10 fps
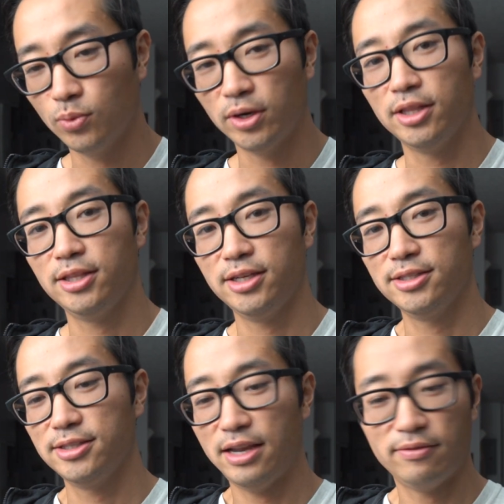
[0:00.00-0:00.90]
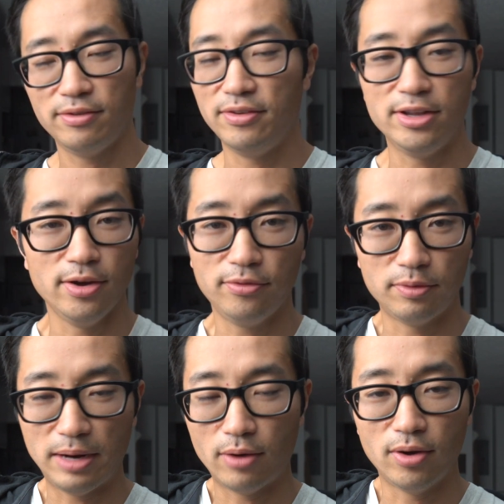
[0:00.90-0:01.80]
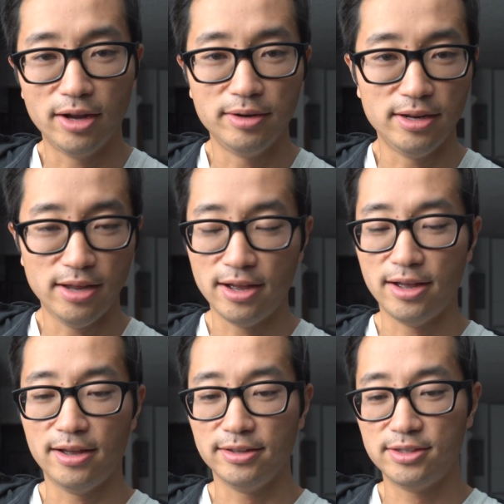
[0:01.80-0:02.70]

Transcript: One of the things is every video from now on uh,